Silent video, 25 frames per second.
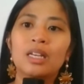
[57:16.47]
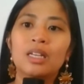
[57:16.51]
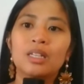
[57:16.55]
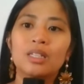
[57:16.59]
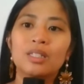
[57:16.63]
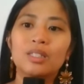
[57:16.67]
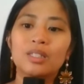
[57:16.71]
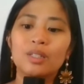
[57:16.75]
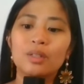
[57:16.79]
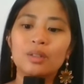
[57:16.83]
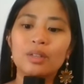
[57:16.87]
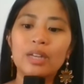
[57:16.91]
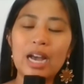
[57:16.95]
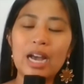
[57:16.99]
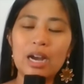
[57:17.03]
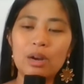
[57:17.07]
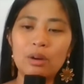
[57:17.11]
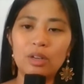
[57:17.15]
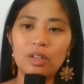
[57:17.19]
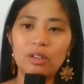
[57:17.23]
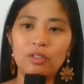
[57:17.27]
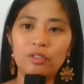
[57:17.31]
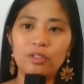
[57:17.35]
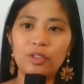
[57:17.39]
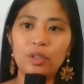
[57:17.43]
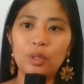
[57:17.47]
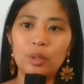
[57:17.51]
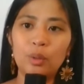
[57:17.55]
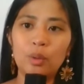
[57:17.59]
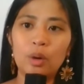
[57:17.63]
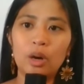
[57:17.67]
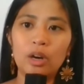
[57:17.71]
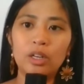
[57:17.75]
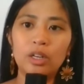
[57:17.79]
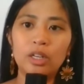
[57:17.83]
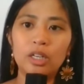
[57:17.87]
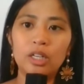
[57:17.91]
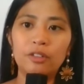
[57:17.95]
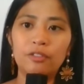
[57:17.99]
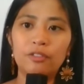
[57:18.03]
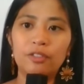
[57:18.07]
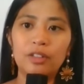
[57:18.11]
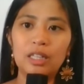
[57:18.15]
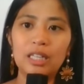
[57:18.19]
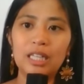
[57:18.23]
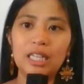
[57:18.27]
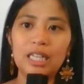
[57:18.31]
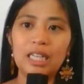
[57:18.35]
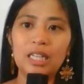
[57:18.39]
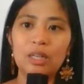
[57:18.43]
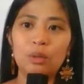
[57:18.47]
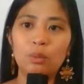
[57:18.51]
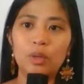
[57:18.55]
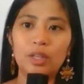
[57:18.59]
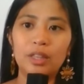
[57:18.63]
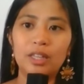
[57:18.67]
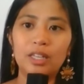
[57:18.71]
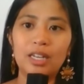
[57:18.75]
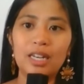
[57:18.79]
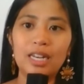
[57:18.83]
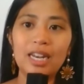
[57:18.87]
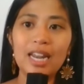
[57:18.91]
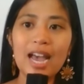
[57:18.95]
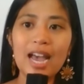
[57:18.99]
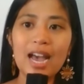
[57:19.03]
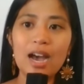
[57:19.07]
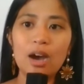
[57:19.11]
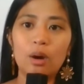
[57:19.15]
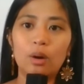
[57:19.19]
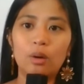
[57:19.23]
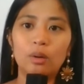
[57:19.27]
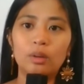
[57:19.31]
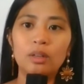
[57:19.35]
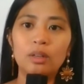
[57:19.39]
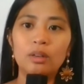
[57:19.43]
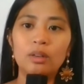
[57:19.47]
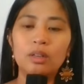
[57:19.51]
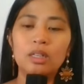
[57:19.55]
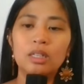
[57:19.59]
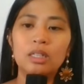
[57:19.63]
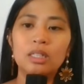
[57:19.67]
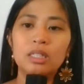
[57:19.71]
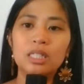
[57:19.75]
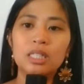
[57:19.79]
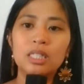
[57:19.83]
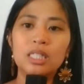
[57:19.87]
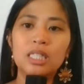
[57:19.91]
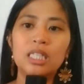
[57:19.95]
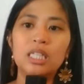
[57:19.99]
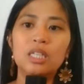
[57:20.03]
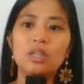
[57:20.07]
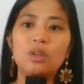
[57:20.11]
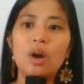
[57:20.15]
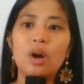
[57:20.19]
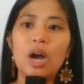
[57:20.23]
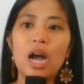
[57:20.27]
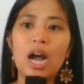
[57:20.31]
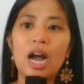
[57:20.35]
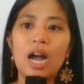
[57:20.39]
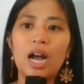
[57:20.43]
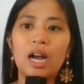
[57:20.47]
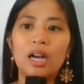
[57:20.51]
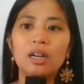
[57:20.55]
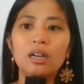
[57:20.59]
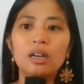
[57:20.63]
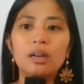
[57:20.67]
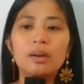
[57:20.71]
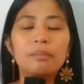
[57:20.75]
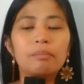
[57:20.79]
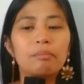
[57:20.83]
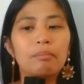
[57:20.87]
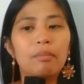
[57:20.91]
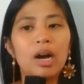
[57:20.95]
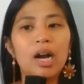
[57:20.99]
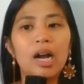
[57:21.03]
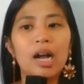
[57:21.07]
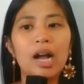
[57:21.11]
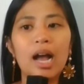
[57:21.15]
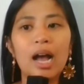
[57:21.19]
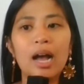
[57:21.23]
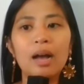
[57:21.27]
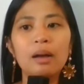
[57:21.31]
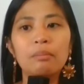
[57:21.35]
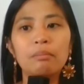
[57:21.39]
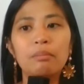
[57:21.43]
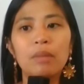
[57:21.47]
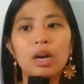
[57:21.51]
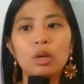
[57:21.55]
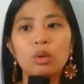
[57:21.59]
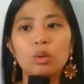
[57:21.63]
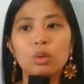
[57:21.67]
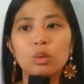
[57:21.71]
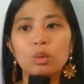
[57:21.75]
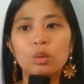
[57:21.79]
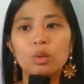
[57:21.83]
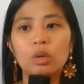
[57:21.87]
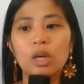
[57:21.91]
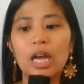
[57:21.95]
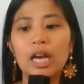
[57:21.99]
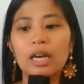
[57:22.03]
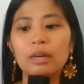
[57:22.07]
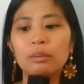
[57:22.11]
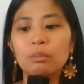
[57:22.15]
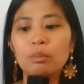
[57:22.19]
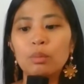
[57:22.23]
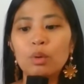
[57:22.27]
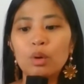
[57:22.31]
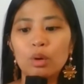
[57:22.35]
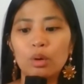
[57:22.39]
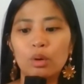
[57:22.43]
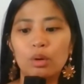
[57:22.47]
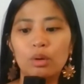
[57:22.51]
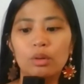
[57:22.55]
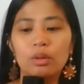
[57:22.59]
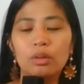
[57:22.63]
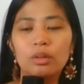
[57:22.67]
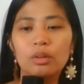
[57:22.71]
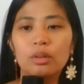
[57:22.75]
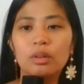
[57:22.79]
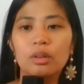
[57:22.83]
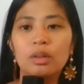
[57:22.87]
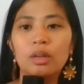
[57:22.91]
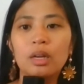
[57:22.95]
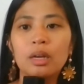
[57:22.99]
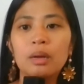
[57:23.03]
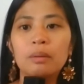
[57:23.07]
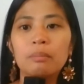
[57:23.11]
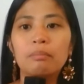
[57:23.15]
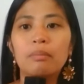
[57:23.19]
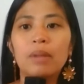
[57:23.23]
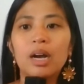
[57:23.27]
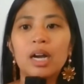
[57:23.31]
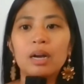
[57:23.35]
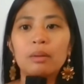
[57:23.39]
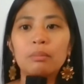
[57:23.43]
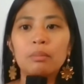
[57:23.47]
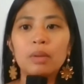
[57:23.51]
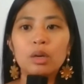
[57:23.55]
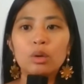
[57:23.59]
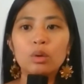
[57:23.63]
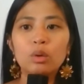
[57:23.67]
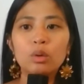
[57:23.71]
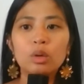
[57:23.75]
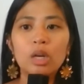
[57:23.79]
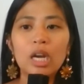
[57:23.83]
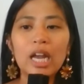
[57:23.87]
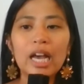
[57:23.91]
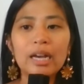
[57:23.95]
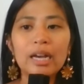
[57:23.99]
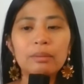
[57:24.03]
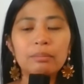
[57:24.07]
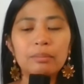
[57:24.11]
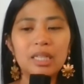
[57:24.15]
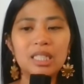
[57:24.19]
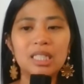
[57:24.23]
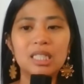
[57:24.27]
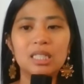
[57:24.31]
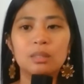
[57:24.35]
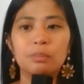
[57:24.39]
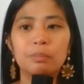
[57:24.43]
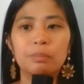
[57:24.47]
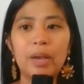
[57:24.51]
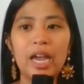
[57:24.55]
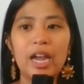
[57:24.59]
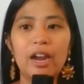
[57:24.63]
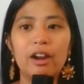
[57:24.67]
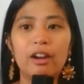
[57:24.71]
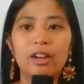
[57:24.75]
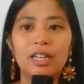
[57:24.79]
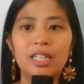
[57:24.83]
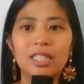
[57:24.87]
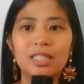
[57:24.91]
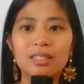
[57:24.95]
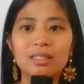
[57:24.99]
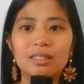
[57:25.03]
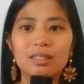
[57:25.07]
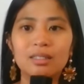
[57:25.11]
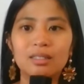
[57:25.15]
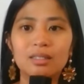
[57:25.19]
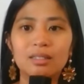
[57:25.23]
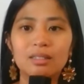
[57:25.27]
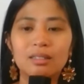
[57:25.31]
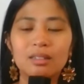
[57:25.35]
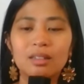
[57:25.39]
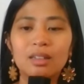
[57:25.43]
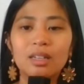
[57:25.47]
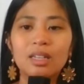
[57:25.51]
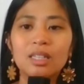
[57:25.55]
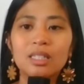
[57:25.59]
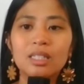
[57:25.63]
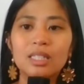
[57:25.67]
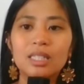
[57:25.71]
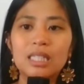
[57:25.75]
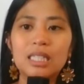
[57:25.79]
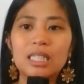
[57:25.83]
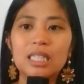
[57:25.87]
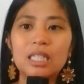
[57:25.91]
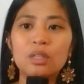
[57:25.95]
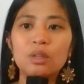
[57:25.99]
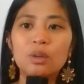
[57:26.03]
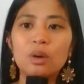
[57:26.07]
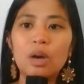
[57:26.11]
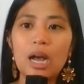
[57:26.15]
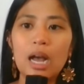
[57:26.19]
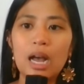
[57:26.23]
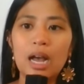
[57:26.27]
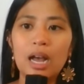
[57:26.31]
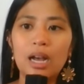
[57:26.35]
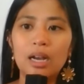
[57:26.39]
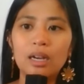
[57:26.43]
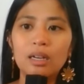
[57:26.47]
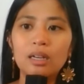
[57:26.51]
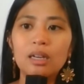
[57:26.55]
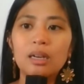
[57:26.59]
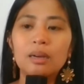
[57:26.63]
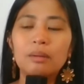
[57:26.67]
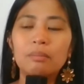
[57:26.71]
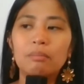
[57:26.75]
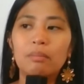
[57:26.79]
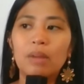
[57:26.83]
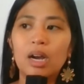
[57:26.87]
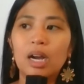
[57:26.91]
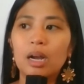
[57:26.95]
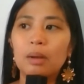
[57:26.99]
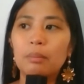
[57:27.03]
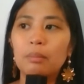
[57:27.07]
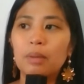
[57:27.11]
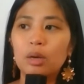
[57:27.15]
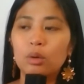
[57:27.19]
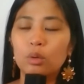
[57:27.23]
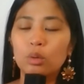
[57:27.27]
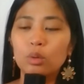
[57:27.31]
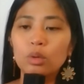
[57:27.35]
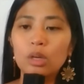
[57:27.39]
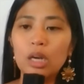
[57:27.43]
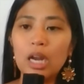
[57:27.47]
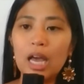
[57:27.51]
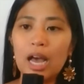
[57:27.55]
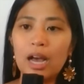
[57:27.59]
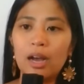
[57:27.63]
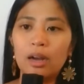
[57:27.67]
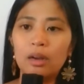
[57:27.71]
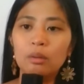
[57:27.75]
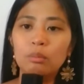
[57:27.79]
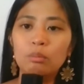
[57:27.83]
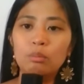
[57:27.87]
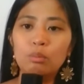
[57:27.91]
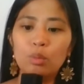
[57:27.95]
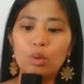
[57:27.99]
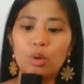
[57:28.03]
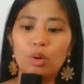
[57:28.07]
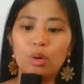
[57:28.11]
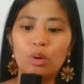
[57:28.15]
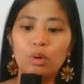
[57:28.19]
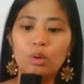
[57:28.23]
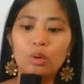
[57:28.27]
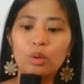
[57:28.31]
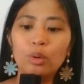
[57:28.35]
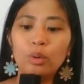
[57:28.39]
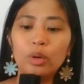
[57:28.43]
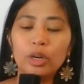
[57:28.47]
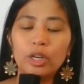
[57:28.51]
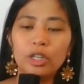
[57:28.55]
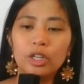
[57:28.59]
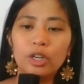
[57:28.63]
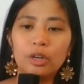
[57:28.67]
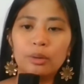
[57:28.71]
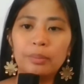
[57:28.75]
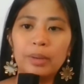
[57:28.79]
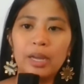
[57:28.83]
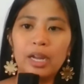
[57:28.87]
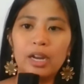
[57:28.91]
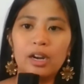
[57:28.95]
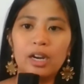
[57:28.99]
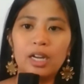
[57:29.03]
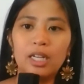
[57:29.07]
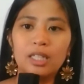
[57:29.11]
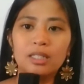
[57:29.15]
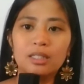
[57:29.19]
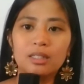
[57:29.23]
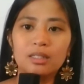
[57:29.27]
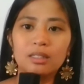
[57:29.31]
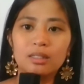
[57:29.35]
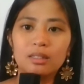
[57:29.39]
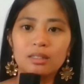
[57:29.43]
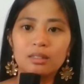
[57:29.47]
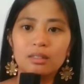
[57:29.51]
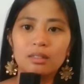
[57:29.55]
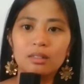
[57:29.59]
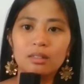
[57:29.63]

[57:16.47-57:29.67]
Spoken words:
So now if you are going to fill it in with a noun, sino ang mga magulang mo? Mga magulang means parents. Sino ang mga magulang mo? Who are your parents?